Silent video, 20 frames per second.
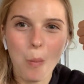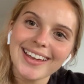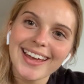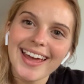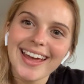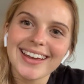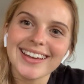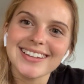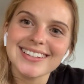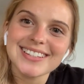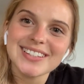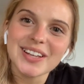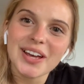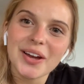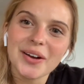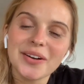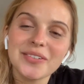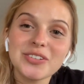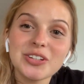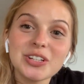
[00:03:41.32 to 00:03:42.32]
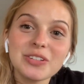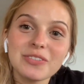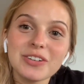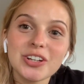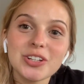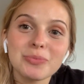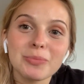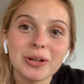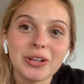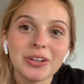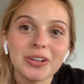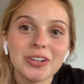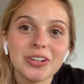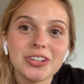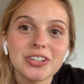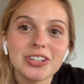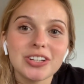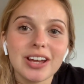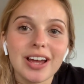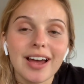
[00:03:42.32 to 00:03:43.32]
Hey, so I've just finished my
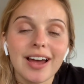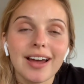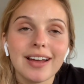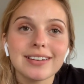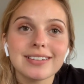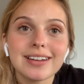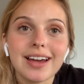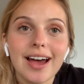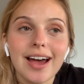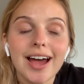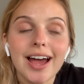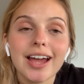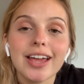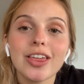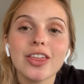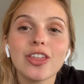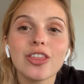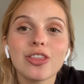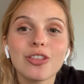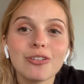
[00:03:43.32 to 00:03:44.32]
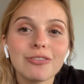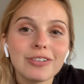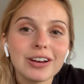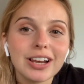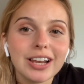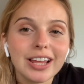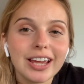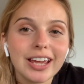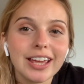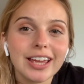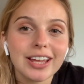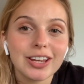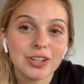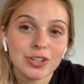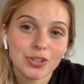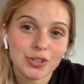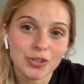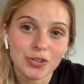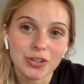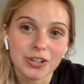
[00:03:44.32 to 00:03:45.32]
lunch and I thoroughly
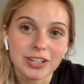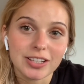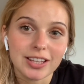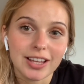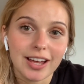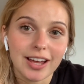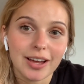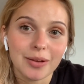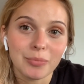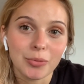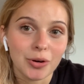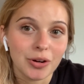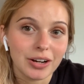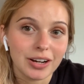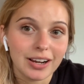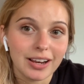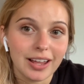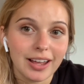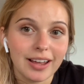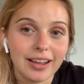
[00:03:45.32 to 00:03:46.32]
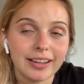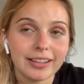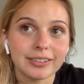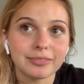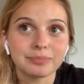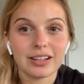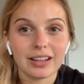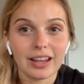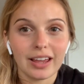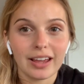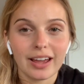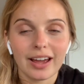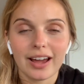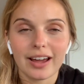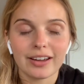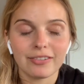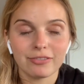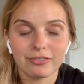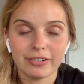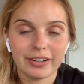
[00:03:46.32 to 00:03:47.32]
enjoyed that, I'm not gonna lie. Like, I
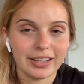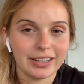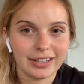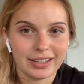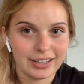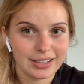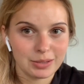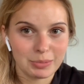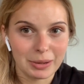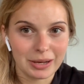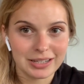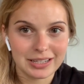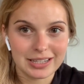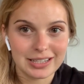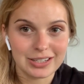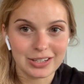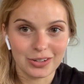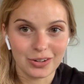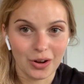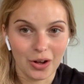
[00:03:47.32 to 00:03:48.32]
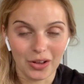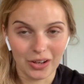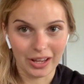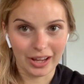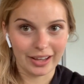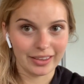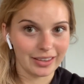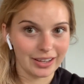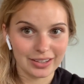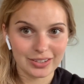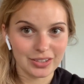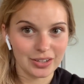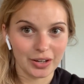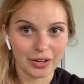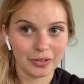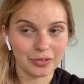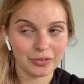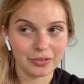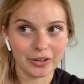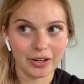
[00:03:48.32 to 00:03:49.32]
really expected to not like that
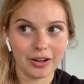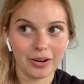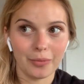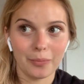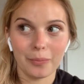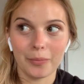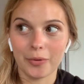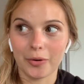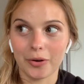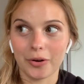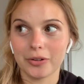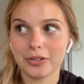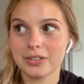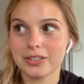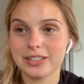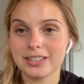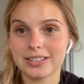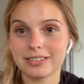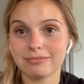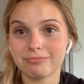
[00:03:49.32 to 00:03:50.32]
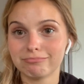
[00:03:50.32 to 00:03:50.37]
tofu, but